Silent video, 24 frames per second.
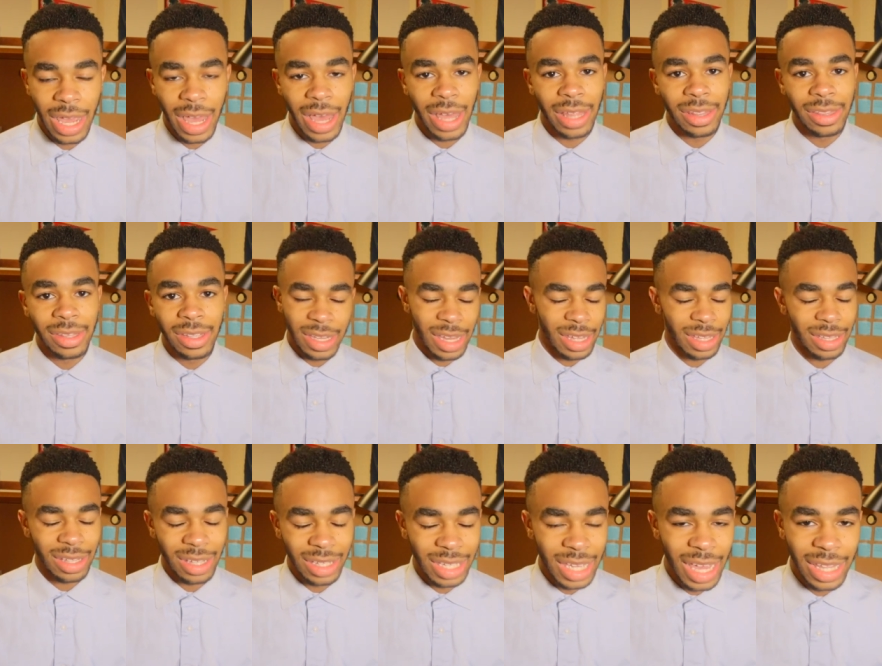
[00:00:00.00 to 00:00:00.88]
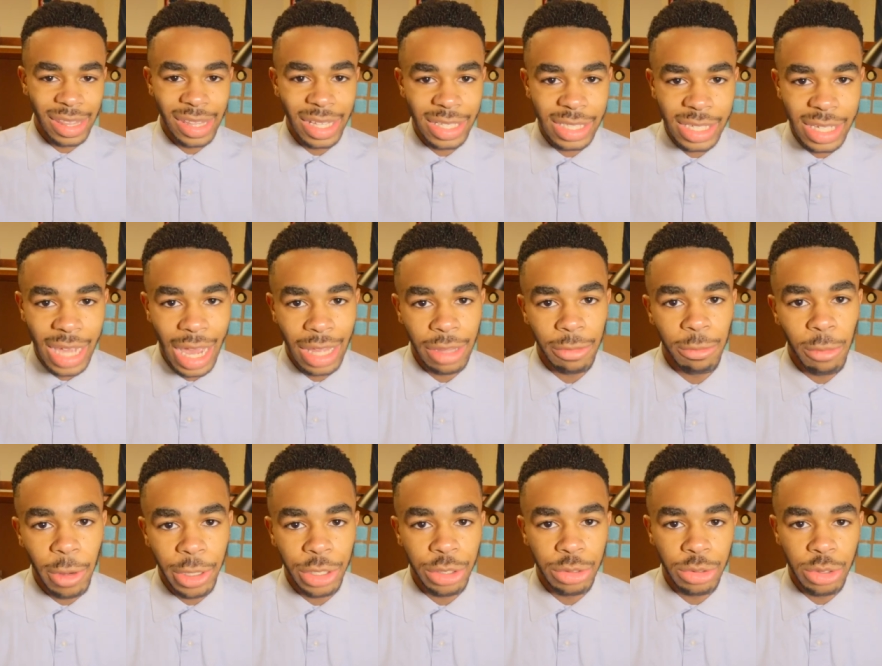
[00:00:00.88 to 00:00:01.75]
and yeah, again, that's kind of
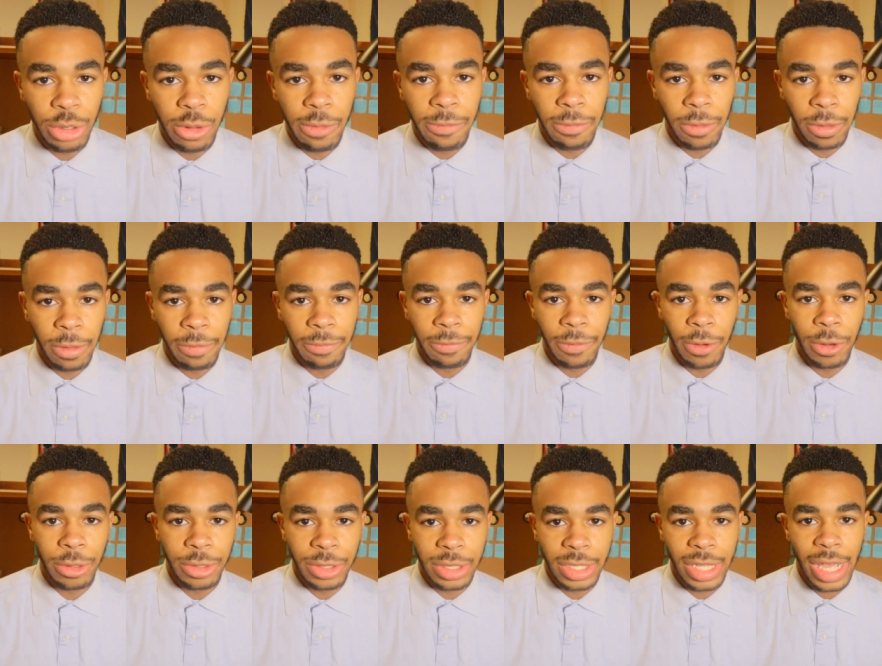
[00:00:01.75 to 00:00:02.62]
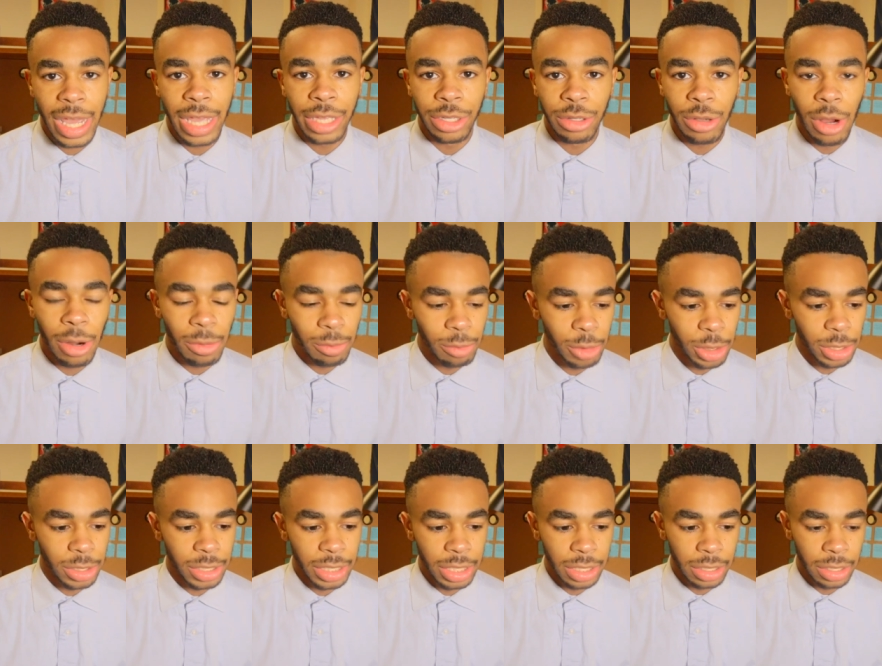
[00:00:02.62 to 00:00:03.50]
what you do for the first day. You aren't
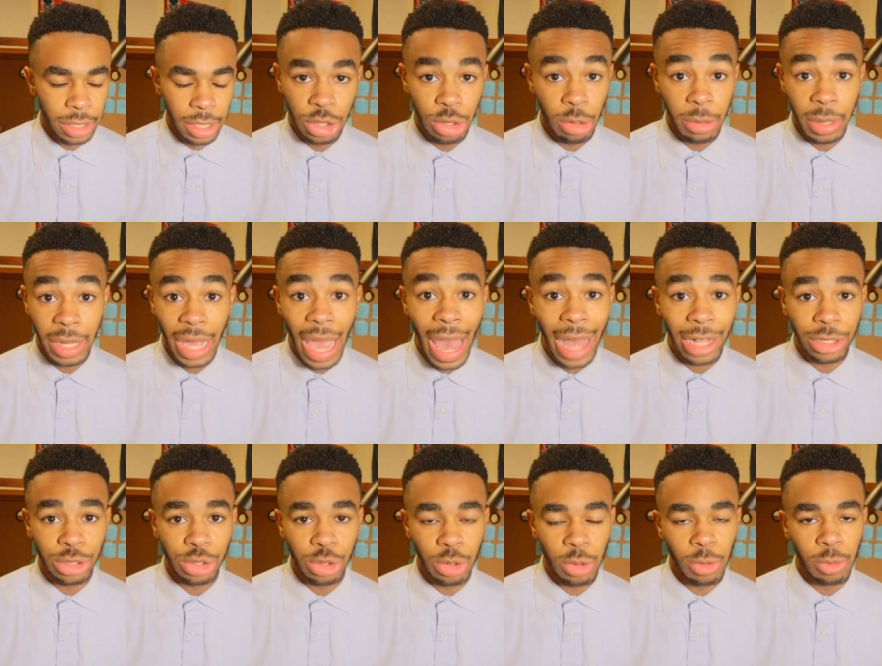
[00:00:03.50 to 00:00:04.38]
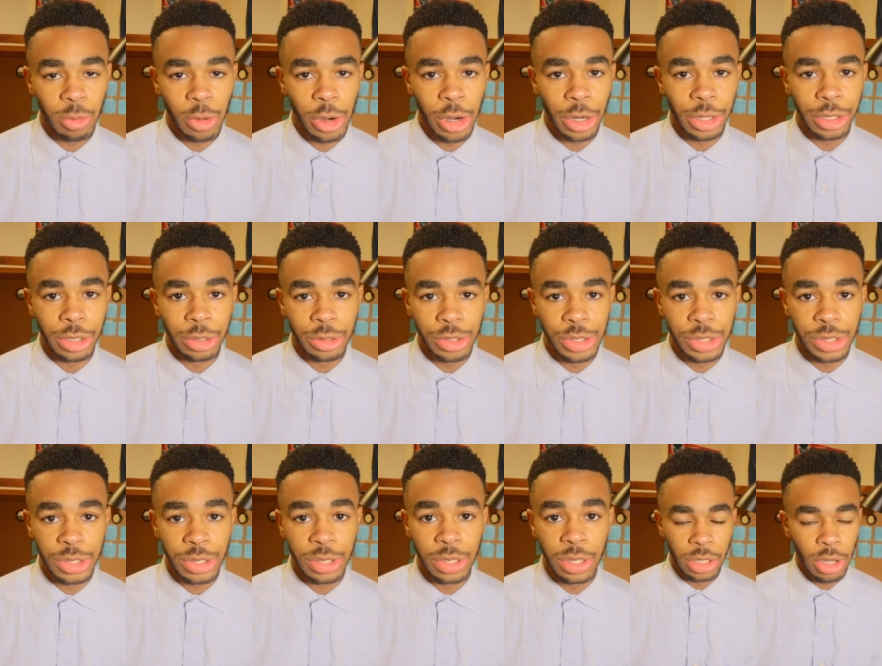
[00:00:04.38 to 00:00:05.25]
really doing actual work. You're
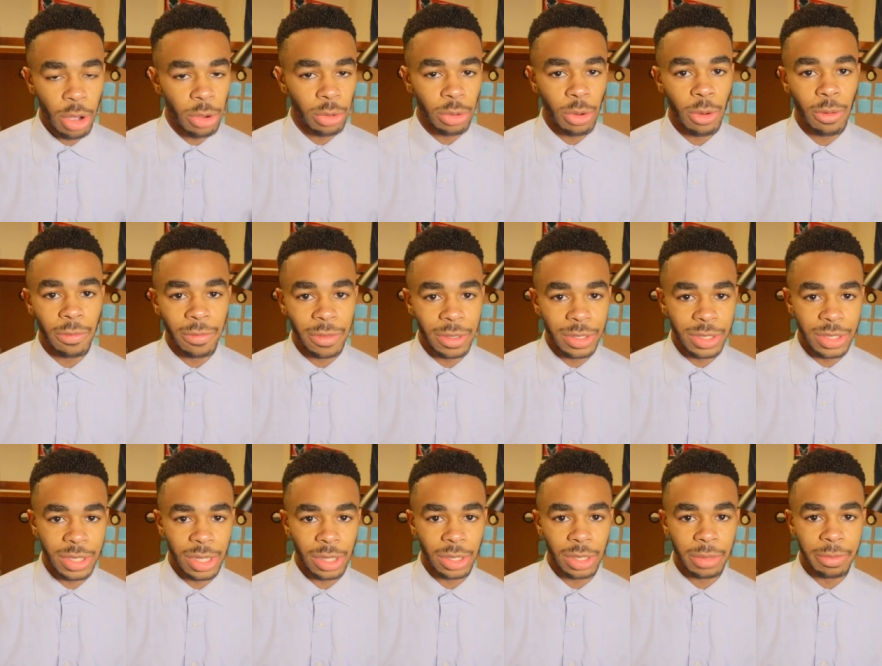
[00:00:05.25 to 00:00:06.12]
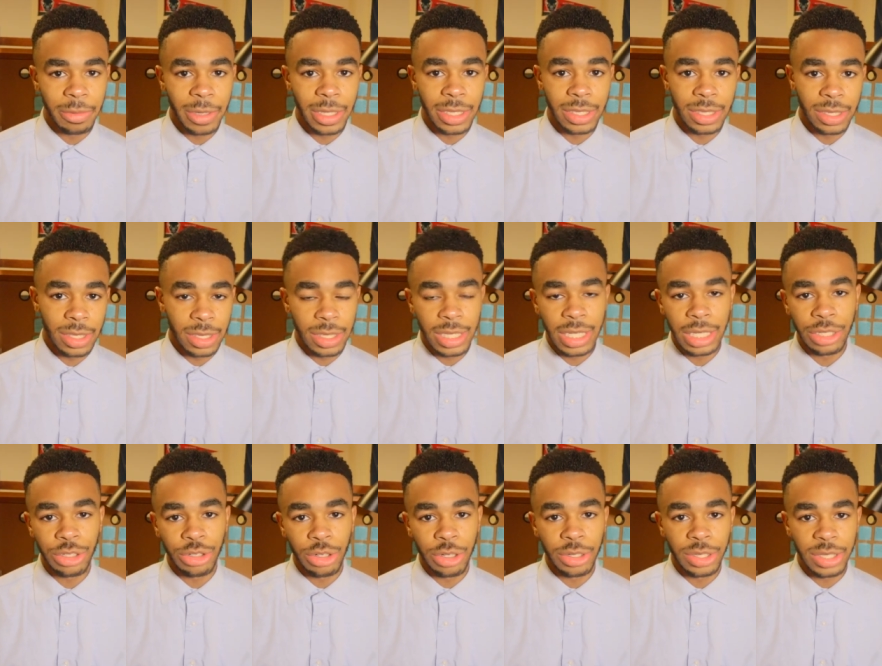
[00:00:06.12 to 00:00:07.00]
just going over the syllabus. The
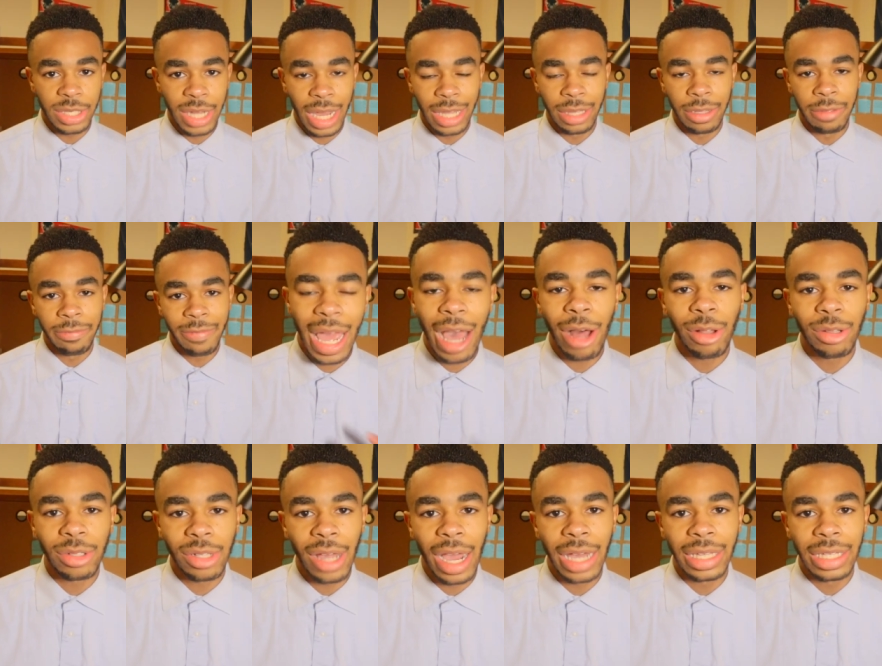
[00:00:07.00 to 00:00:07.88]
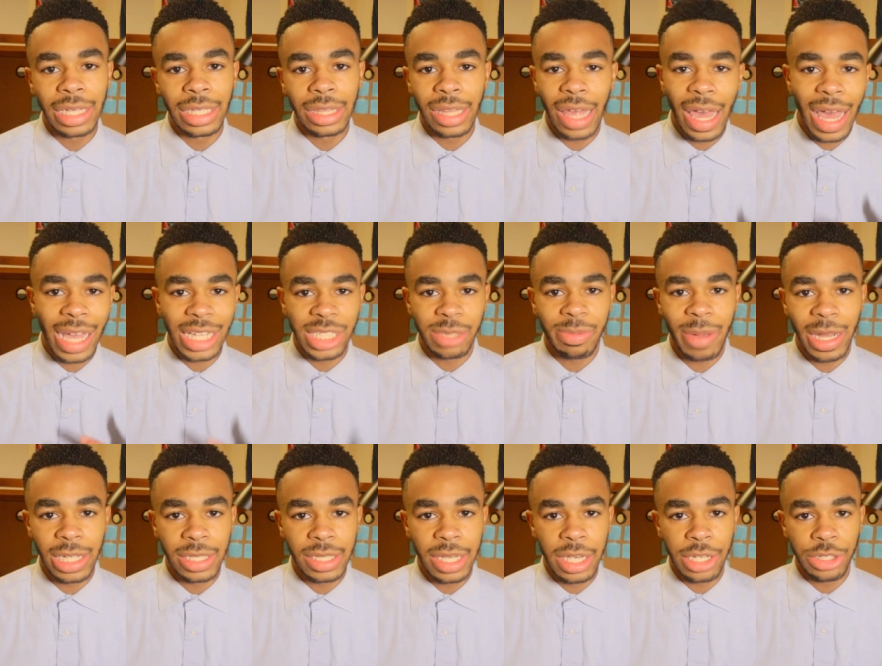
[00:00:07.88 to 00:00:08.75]
teacher is kind of outlining the
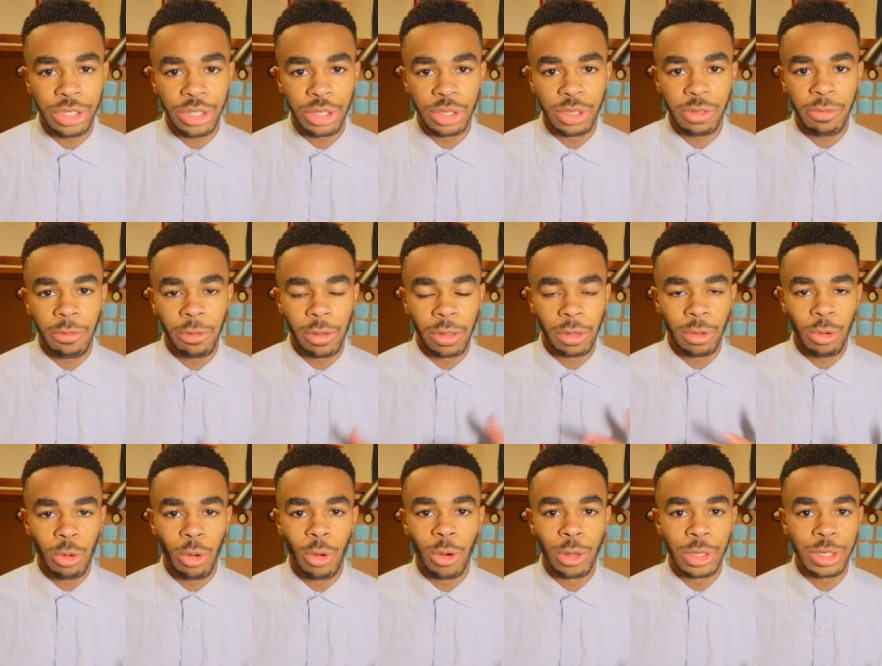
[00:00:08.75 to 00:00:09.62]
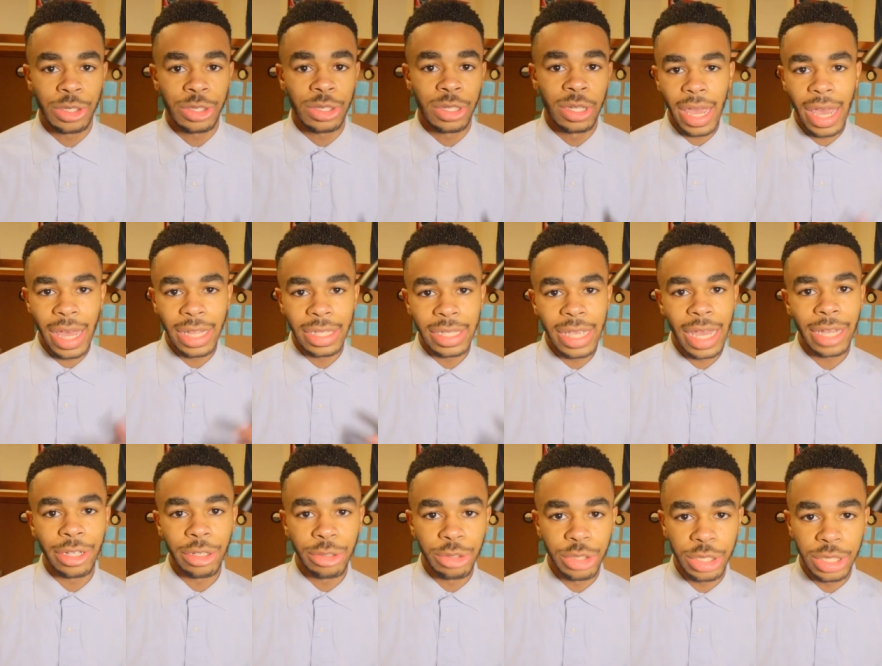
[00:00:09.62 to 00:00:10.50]
expectations for the course. And yeah,
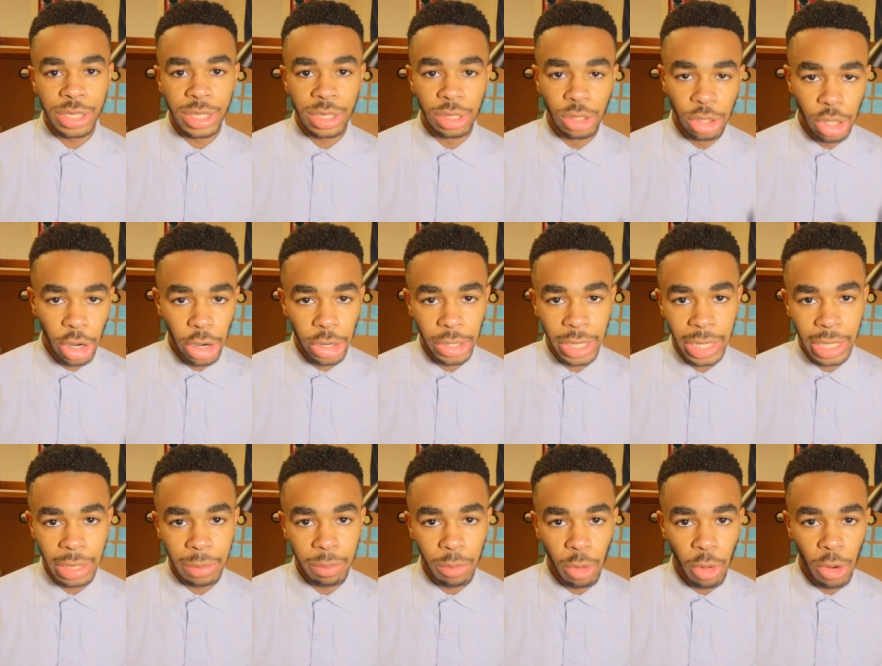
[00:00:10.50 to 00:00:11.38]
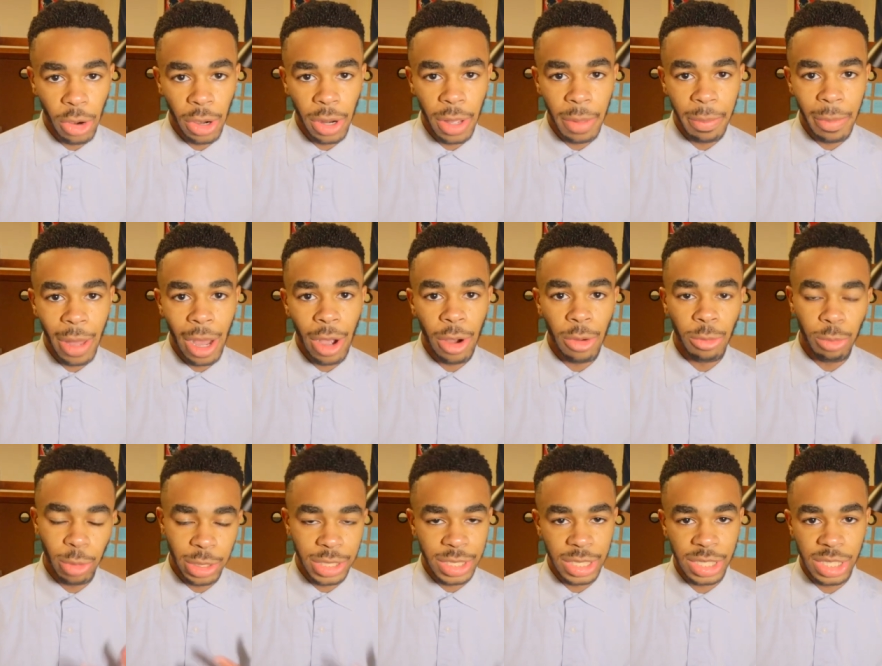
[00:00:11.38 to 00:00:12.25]
you're just learning more about
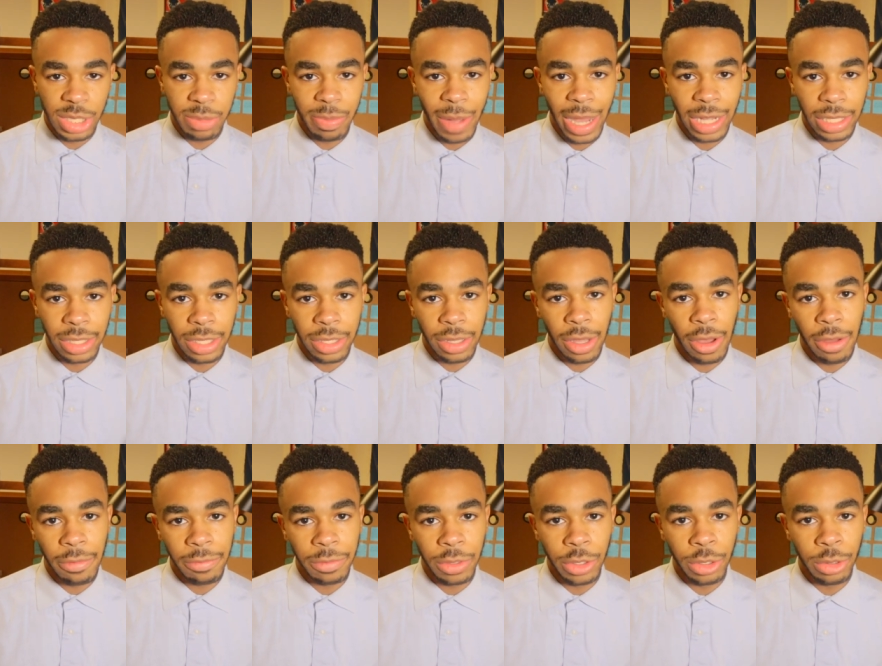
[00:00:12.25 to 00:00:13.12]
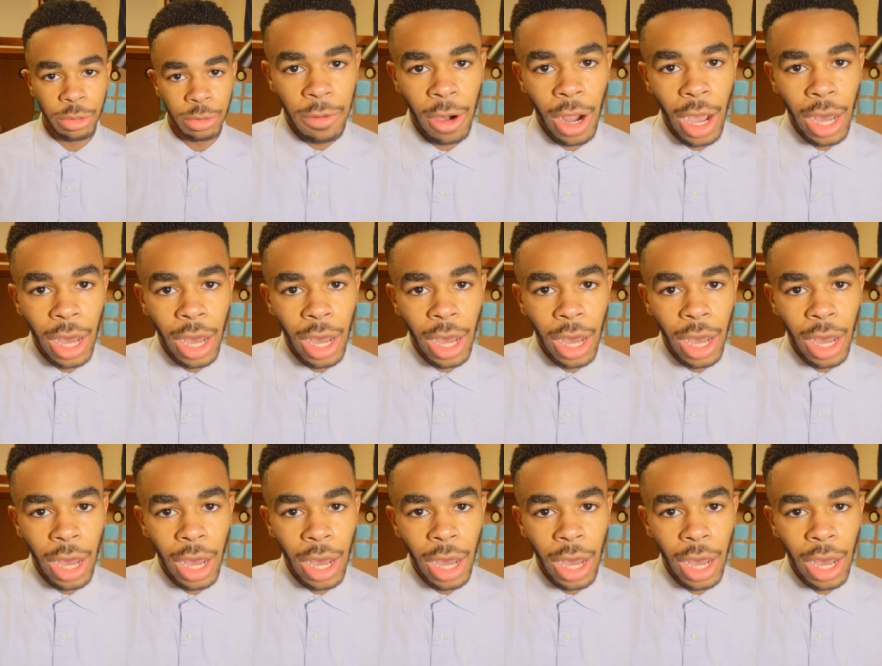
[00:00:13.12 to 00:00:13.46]
what's expected of you. For